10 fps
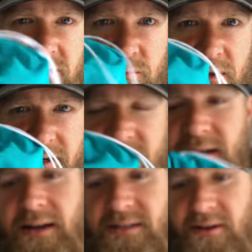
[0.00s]
some really
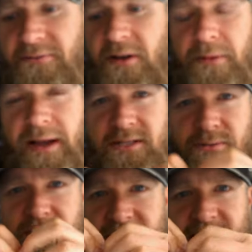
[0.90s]
exciting stuff coming at
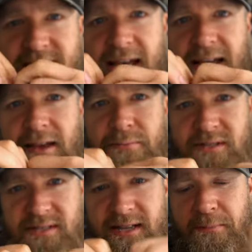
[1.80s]
you in the six sack. They've been
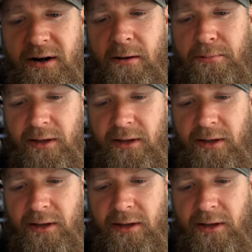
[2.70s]
stepping it up